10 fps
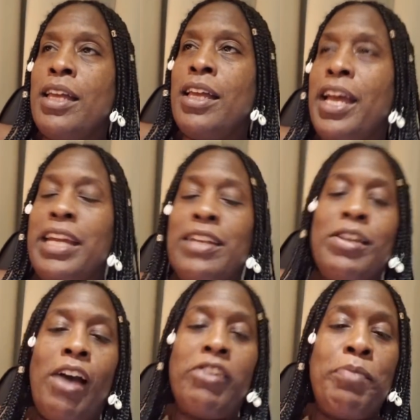And he
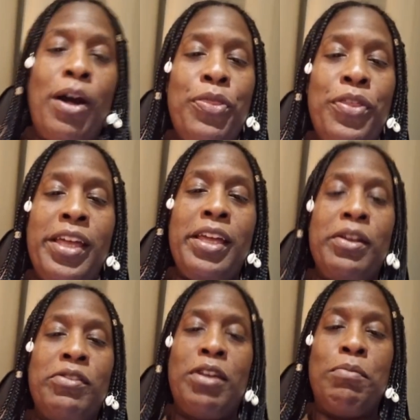talks about
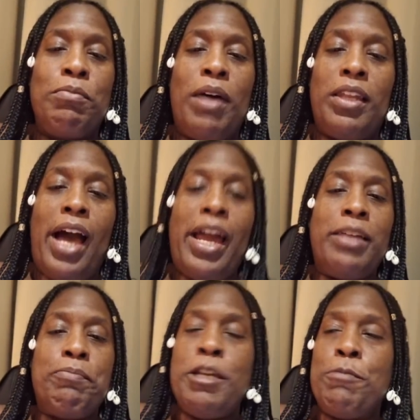things that a lot
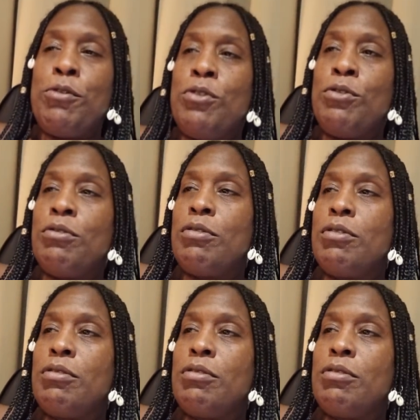of people